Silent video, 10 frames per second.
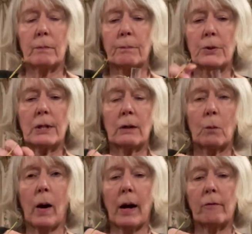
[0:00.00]
putting the
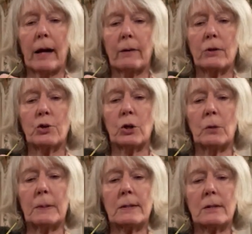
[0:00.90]
wire around the
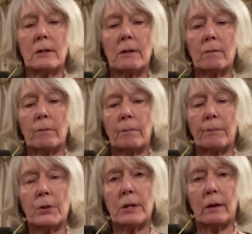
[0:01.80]
tube is to
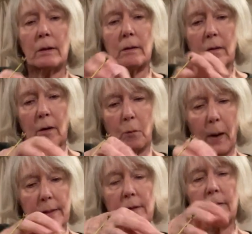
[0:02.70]

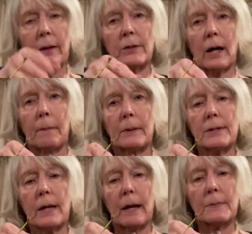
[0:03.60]
wind it round a couple of
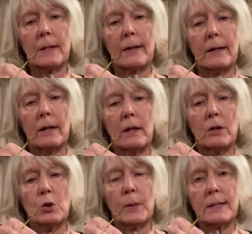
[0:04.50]
times and then
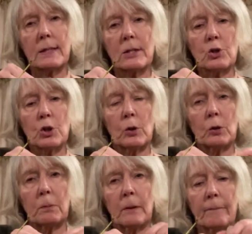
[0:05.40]
twist the
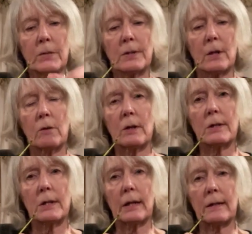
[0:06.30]
tube so
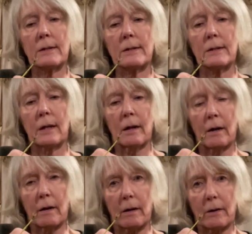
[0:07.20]
that
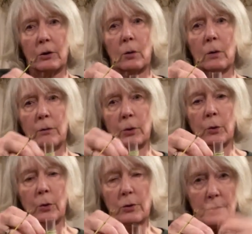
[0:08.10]
you're
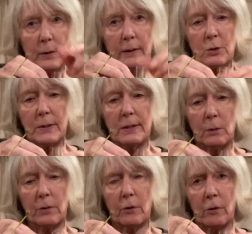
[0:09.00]
not doing the
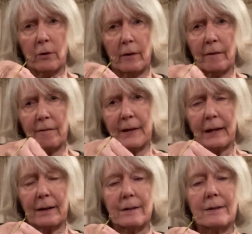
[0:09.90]
twisting with your
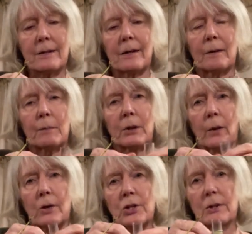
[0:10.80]
fingers, but
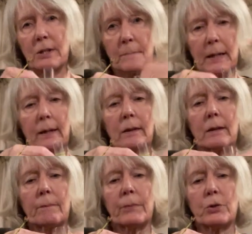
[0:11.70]
you're actually just
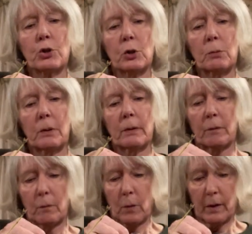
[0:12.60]
making the tube
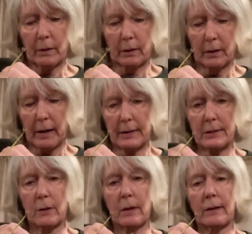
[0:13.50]
work, and
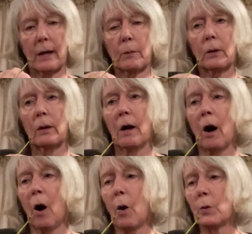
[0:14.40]
so then that will
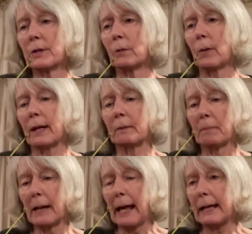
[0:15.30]
hold it well in
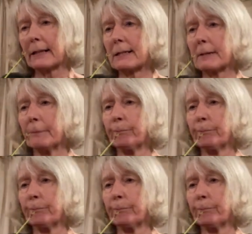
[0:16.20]
place.